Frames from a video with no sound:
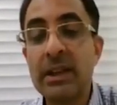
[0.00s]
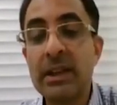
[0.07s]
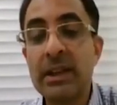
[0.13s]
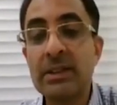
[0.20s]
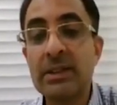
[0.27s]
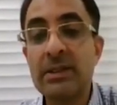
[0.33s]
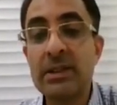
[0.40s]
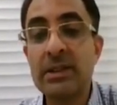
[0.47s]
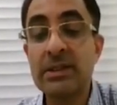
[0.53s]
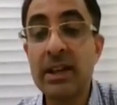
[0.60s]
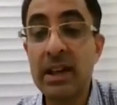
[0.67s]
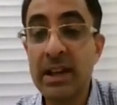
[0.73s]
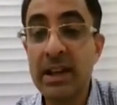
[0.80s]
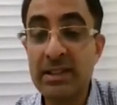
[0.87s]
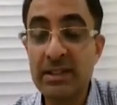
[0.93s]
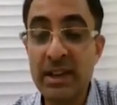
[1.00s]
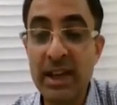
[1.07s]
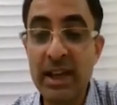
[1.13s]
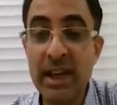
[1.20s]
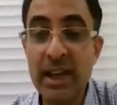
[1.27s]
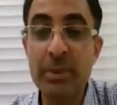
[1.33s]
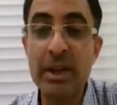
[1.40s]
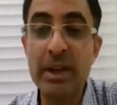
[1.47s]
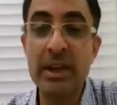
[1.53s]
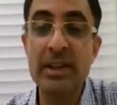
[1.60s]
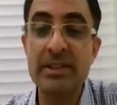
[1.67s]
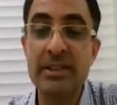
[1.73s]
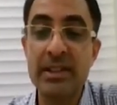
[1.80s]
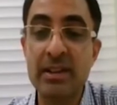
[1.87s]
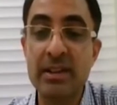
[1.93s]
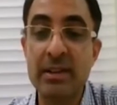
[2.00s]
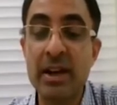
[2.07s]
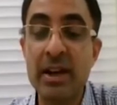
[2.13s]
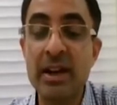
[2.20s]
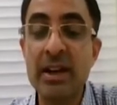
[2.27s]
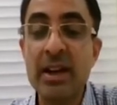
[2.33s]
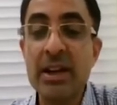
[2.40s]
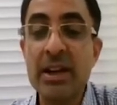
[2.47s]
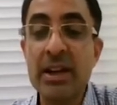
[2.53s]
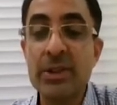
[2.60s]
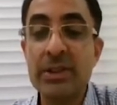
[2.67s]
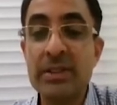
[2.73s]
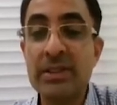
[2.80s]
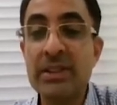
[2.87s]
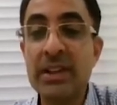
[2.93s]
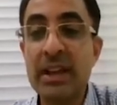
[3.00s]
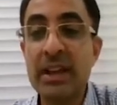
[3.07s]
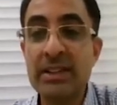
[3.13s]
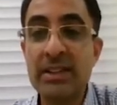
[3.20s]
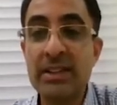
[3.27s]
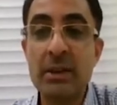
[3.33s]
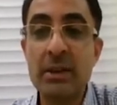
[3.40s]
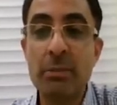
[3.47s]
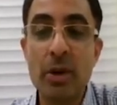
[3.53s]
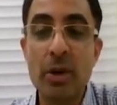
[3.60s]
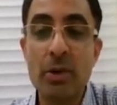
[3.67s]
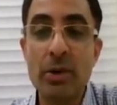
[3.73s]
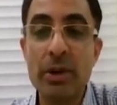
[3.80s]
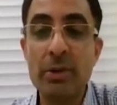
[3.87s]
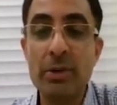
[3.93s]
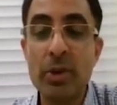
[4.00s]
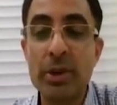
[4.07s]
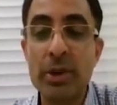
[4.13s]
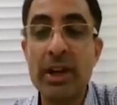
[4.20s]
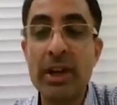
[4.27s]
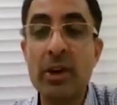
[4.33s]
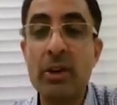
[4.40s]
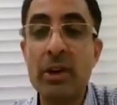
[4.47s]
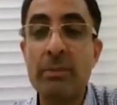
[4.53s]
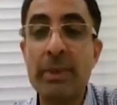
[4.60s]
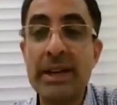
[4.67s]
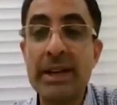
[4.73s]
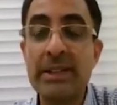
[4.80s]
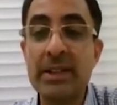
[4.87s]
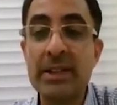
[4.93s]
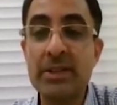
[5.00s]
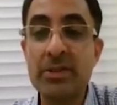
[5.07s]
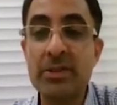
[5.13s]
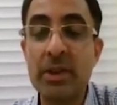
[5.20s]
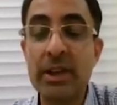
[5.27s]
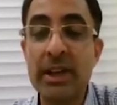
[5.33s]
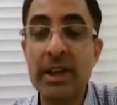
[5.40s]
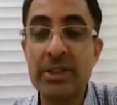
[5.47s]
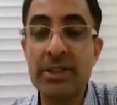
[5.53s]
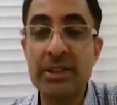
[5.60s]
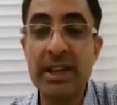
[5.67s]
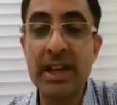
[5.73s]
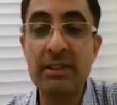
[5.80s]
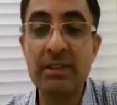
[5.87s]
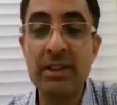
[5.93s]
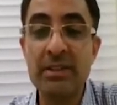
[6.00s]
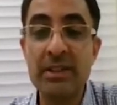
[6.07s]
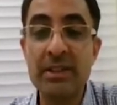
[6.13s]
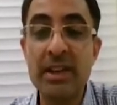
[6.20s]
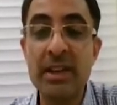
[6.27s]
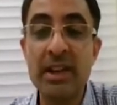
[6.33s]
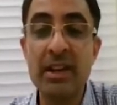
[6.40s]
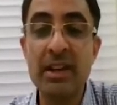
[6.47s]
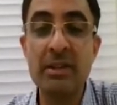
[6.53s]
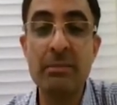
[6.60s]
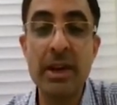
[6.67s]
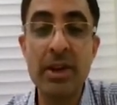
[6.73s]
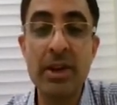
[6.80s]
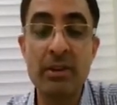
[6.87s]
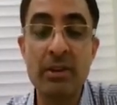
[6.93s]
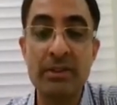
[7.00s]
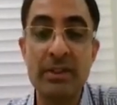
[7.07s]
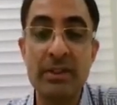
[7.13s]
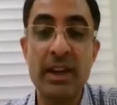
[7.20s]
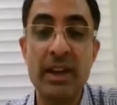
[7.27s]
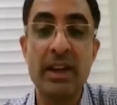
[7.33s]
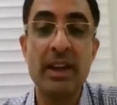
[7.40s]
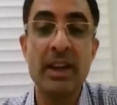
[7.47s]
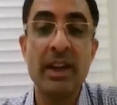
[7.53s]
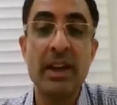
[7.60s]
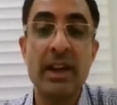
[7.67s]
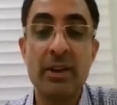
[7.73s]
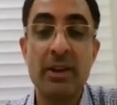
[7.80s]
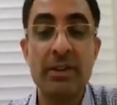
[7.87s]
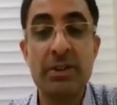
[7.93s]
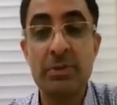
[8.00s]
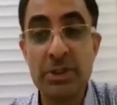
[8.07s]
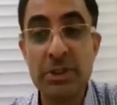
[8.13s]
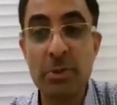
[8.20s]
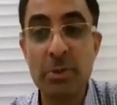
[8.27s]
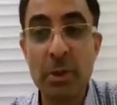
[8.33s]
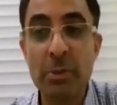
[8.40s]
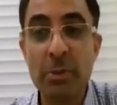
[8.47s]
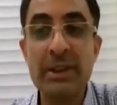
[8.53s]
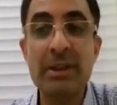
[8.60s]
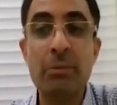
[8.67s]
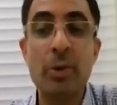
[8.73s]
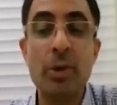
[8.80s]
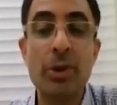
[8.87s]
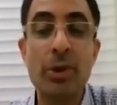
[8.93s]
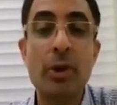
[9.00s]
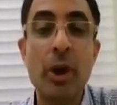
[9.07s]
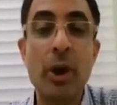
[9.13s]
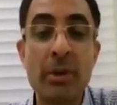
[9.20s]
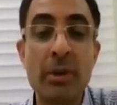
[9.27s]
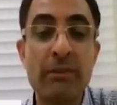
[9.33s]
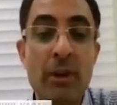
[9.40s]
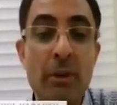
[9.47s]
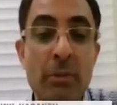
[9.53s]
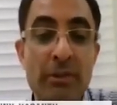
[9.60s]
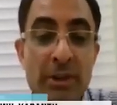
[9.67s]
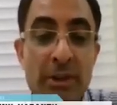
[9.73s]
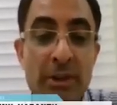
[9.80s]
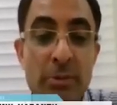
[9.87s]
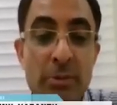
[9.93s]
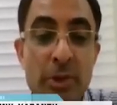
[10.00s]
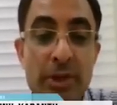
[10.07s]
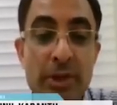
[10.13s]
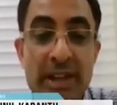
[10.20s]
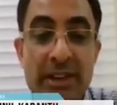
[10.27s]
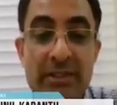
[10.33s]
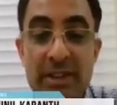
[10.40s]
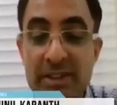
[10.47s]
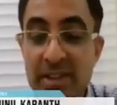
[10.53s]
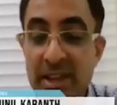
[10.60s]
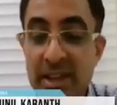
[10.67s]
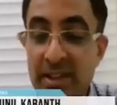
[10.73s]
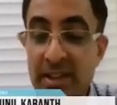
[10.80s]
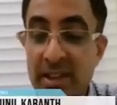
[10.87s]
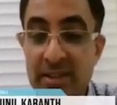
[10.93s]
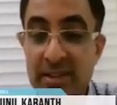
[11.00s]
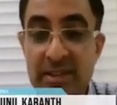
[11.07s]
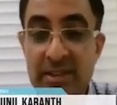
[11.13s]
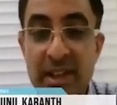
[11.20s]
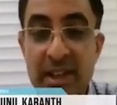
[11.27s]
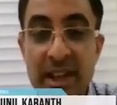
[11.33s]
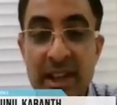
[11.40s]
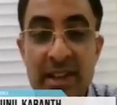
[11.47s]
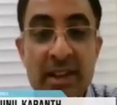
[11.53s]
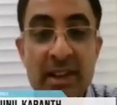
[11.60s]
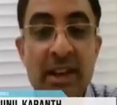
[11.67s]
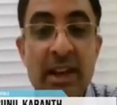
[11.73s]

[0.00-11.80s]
There is a starry sky appearance, etc. So this is the classical bronchopneumonia or a patchy consolidation that we see in many of the, which is probably the more common form of pneumonia that we see these days.